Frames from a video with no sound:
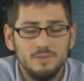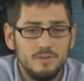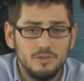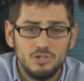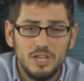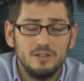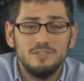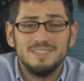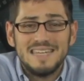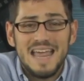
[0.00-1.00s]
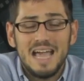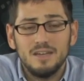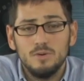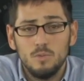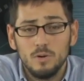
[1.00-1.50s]
of other channels, it's not
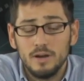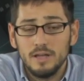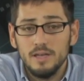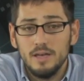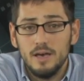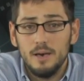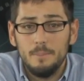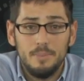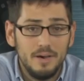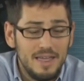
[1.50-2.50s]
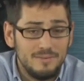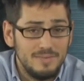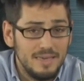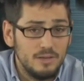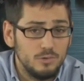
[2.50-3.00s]
going to work. Uh, but
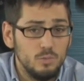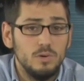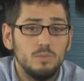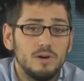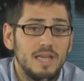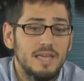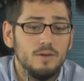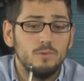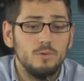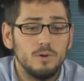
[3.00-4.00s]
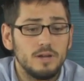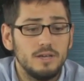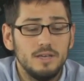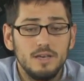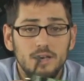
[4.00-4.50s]
everything else will work, and it will
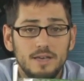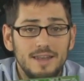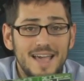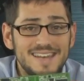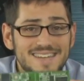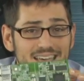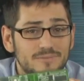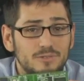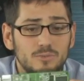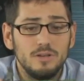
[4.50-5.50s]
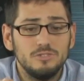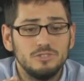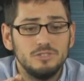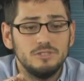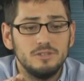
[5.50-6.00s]
work in high def as well.
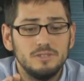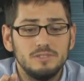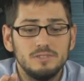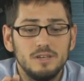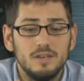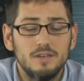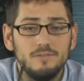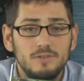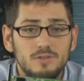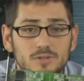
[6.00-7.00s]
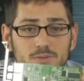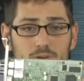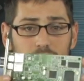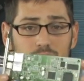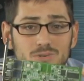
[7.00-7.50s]
Just so you know, this is uh, if you do
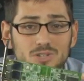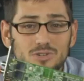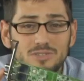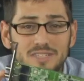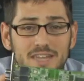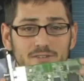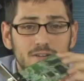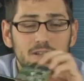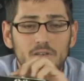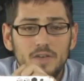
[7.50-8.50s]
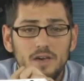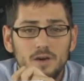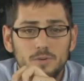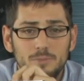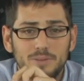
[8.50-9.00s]
know the new digital standard
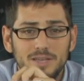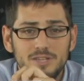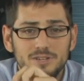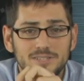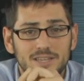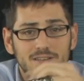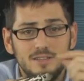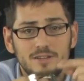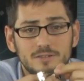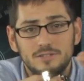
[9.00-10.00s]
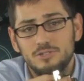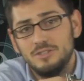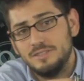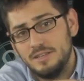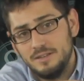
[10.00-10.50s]
uh, where you plug in your antenna here,
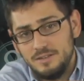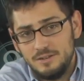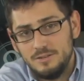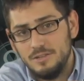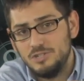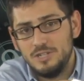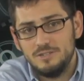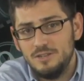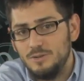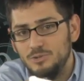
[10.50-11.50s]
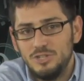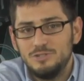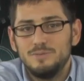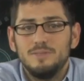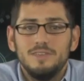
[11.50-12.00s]
digital antenna. You know they changed the whole
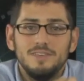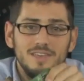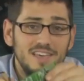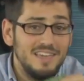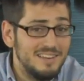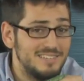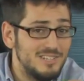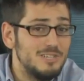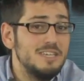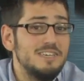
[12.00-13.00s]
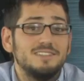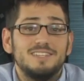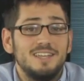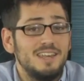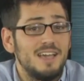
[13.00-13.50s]
changeover thing. It is HD
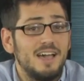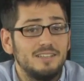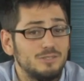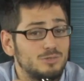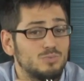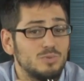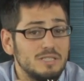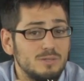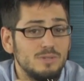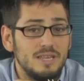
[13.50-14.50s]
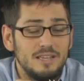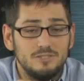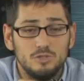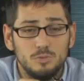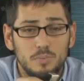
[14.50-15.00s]
1080i. It looks really really nice.
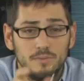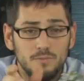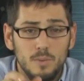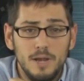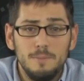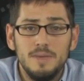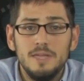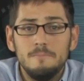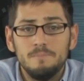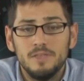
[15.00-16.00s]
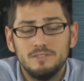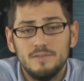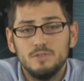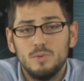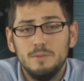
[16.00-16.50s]
This will support 480p.
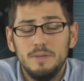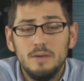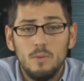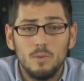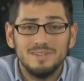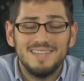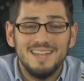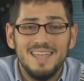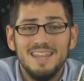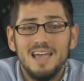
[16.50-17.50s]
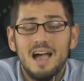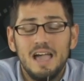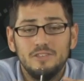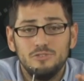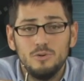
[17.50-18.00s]
720p or
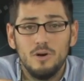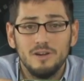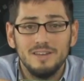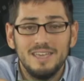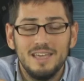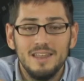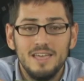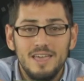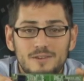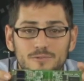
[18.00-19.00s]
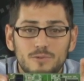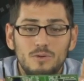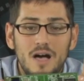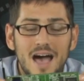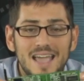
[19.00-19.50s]
1080i, so you are going to get a
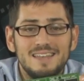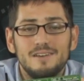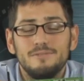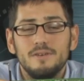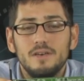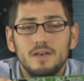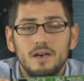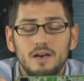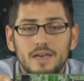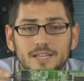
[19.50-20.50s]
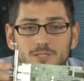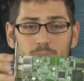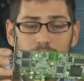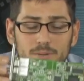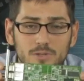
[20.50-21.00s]
full high def uh,
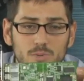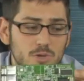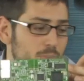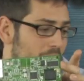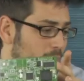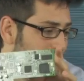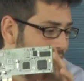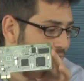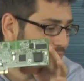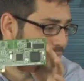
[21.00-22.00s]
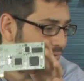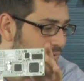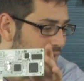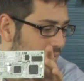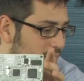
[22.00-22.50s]
experience when you buy one of these. So
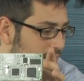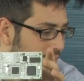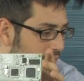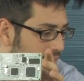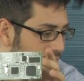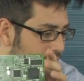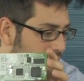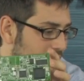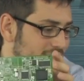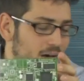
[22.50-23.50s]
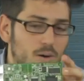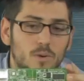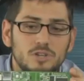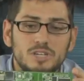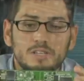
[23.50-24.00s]
very, uh, very nice. Now I
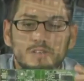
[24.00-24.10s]
want you guys